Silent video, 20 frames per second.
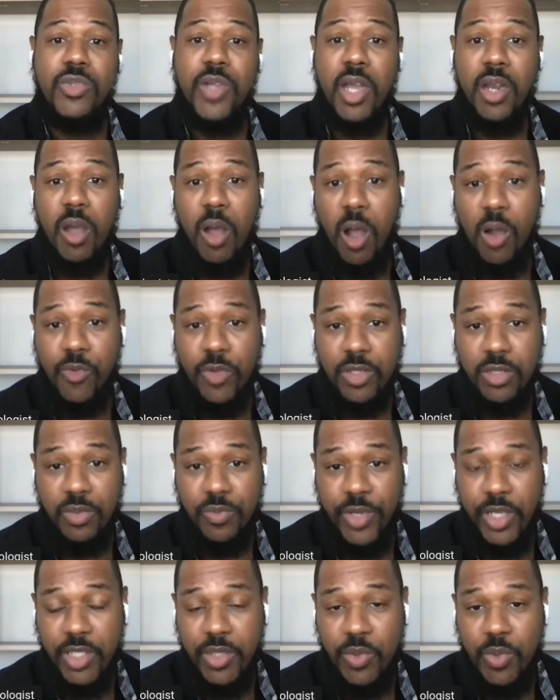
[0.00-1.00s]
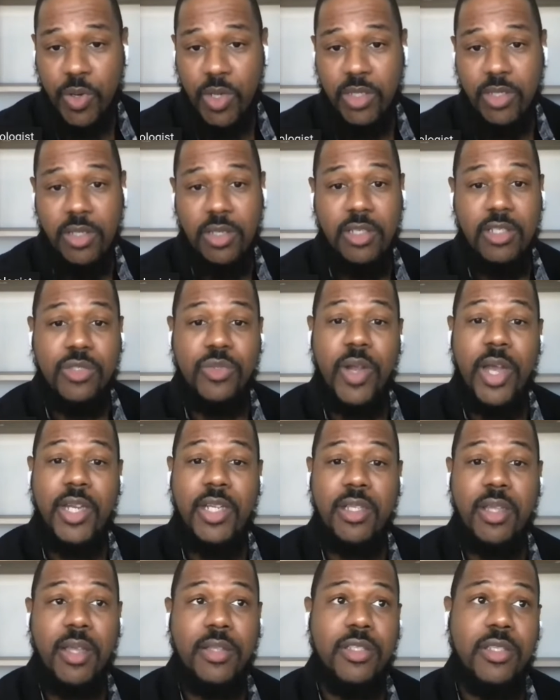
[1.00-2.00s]
try to offer some resources,
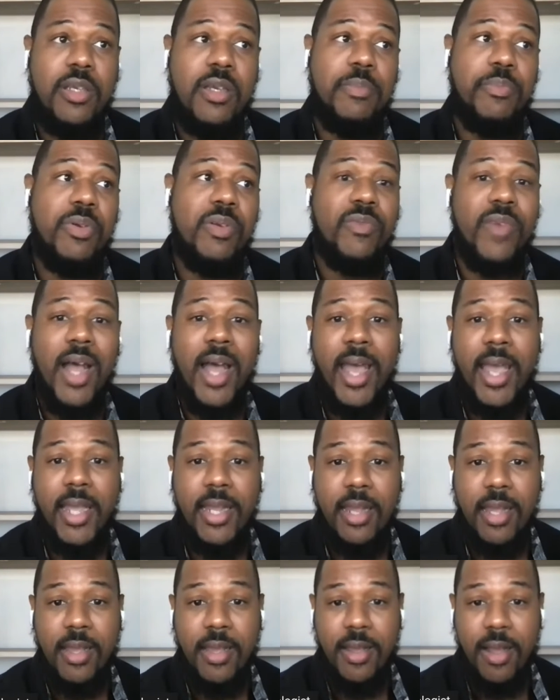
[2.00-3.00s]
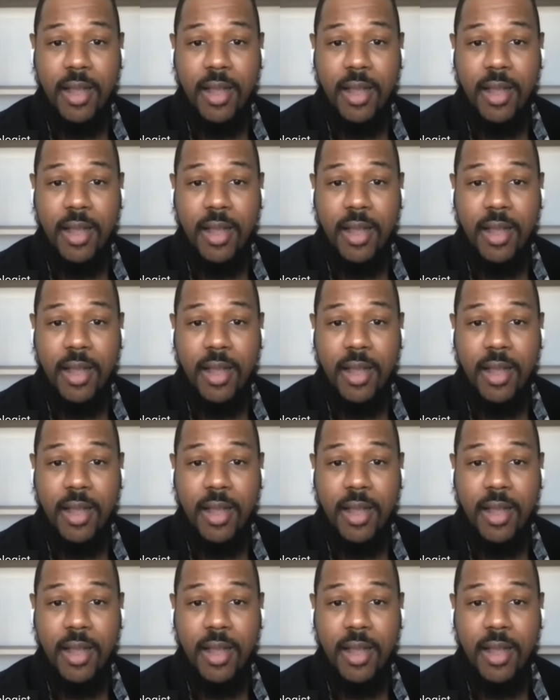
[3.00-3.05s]
try to provide